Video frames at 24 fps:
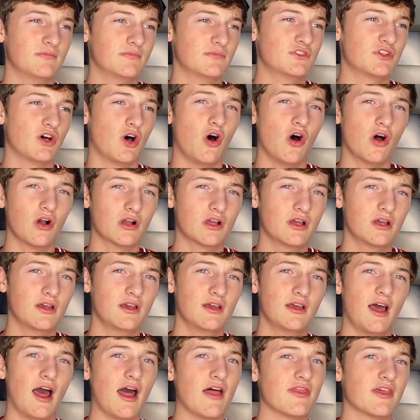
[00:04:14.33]
talk.
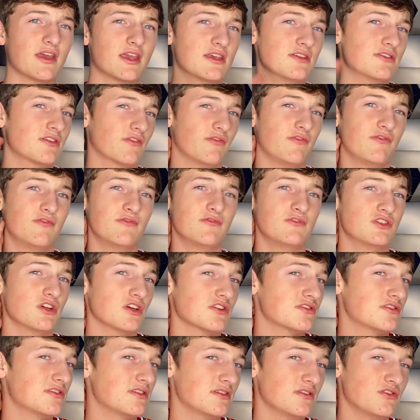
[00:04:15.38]
I think he's
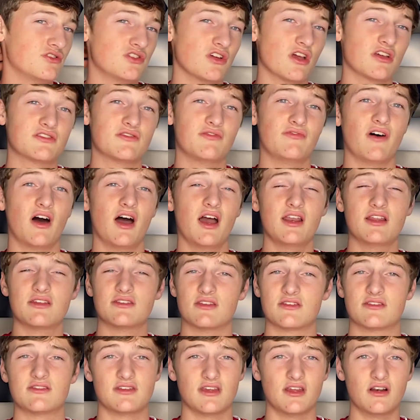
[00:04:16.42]
just fine as a
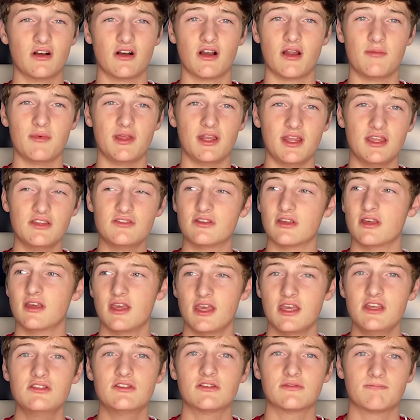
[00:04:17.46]
center. I mean,
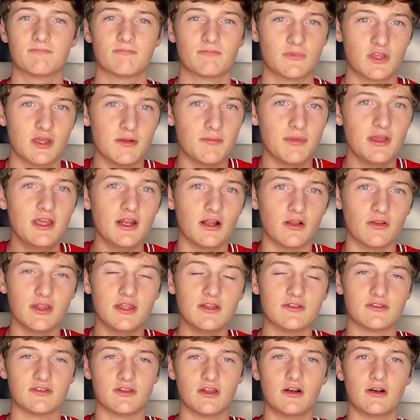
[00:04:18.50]
he's can be an
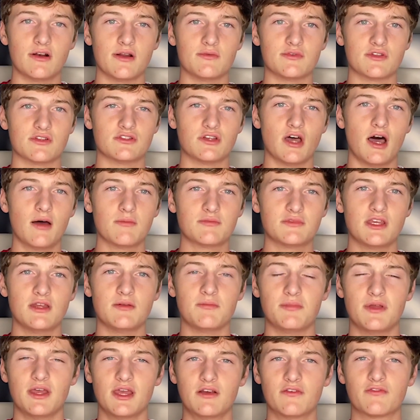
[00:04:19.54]
elite center. He was a top 10
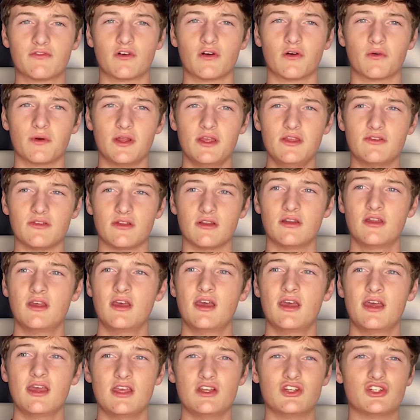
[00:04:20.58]
pick for a reason.
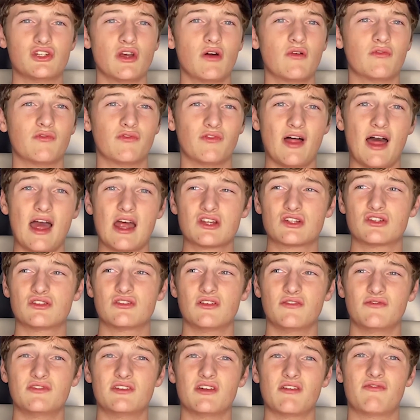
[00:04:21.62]
He's shown flashes
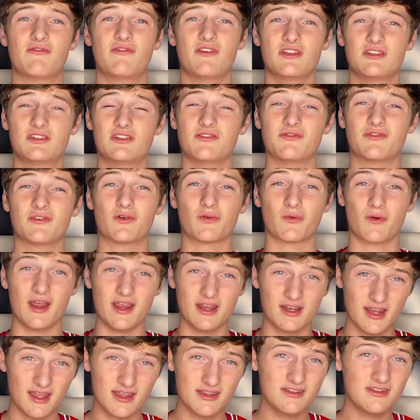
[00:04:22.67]
of defensive
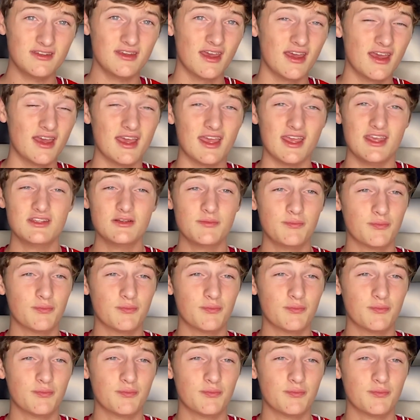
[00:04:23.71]
greatness. He's a